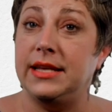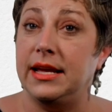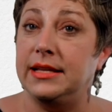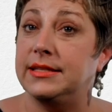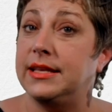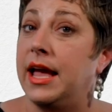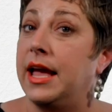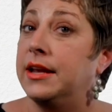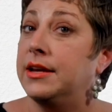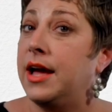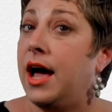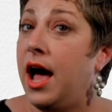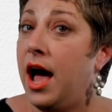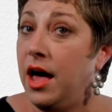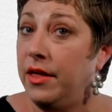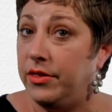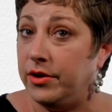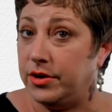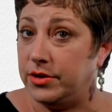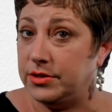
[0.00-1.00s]
States and
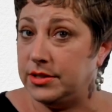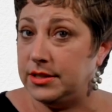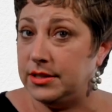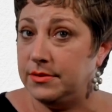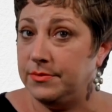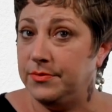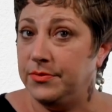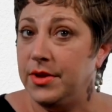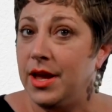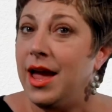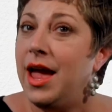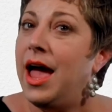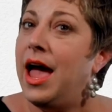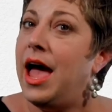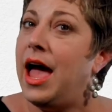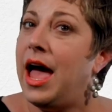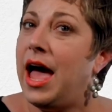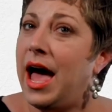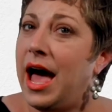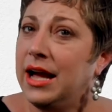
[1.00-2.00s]
others,
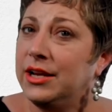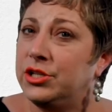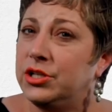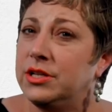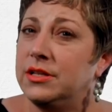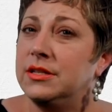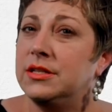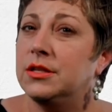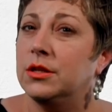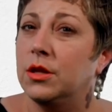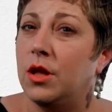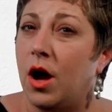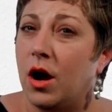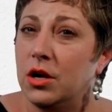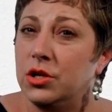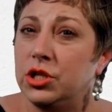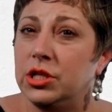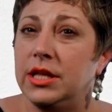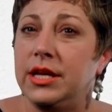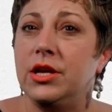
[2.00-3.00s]
actions
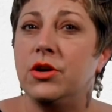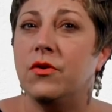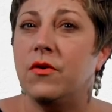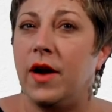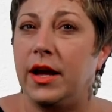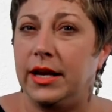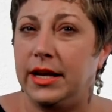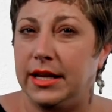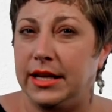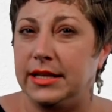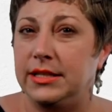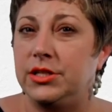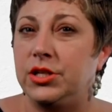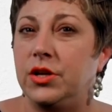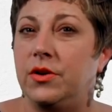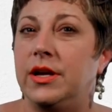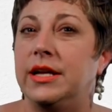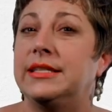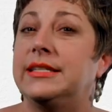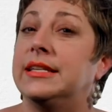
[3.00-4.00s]
largely credited
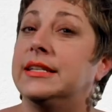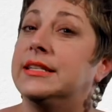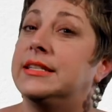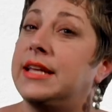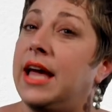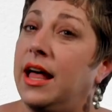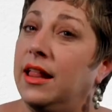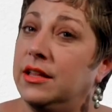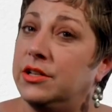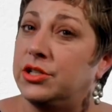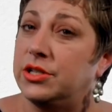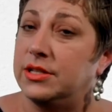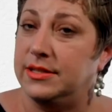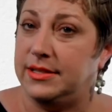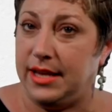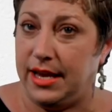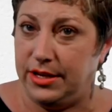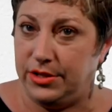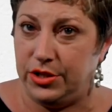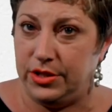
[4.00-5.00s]
to its
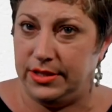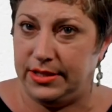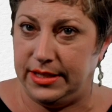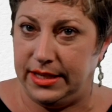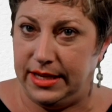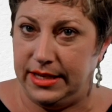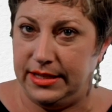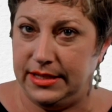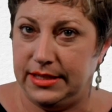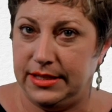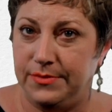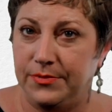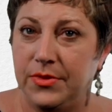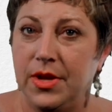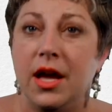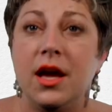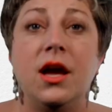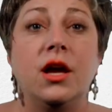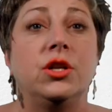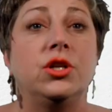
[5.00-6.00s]
intelligence agencies,
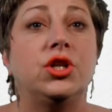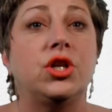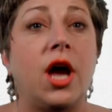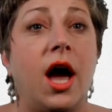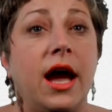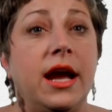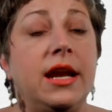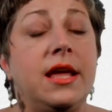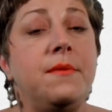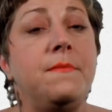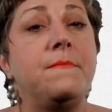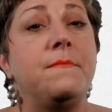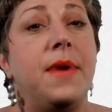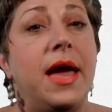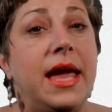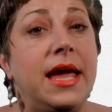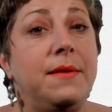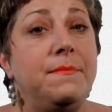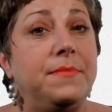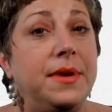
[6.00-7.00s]
China
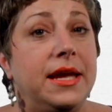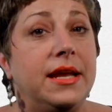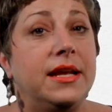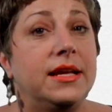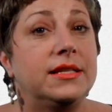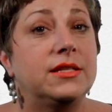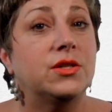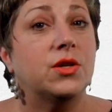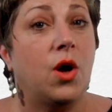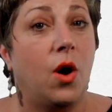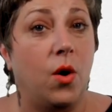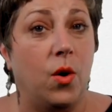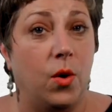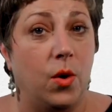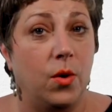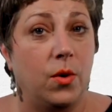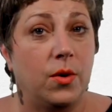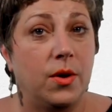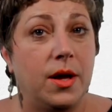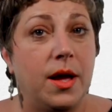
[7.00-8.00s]
may beat its
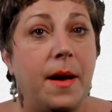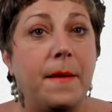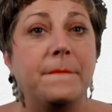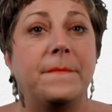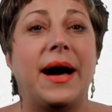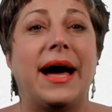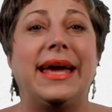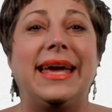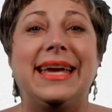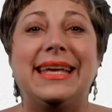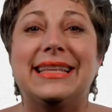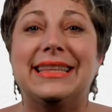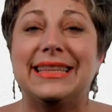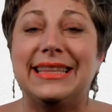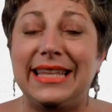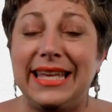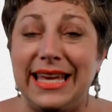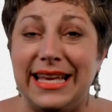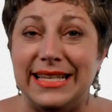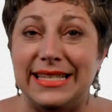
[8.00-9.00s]
goal by at
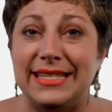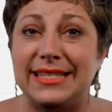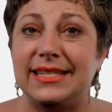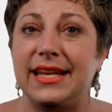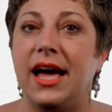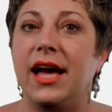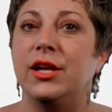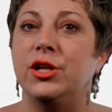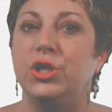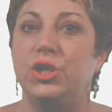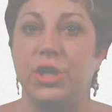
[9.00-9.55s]
least a